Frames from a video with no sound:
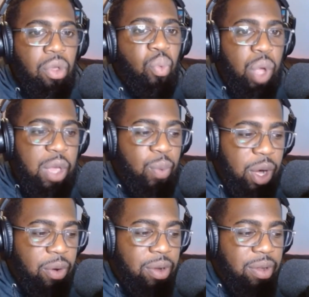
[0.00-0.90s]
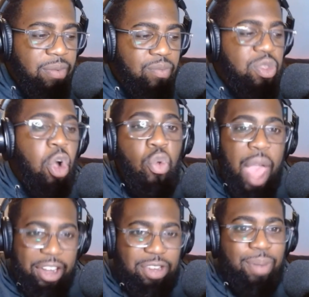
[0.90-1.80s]
We will know
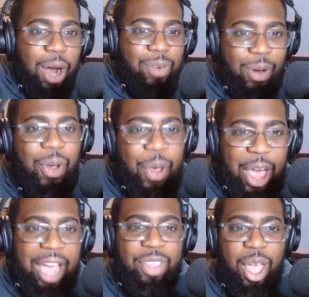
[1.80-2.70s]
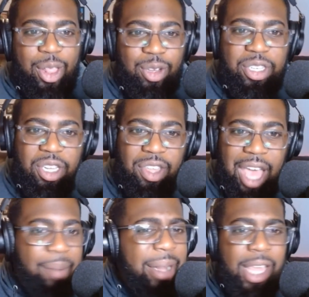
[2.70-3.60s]
that tomorrow at the conclusion to the
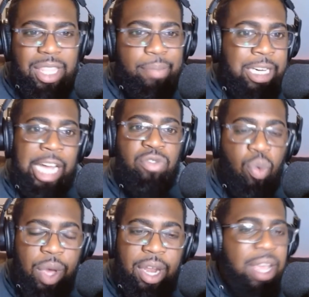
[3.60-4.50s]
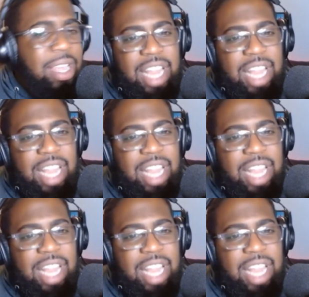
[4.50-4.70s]
game. I think the Buckeyes will win.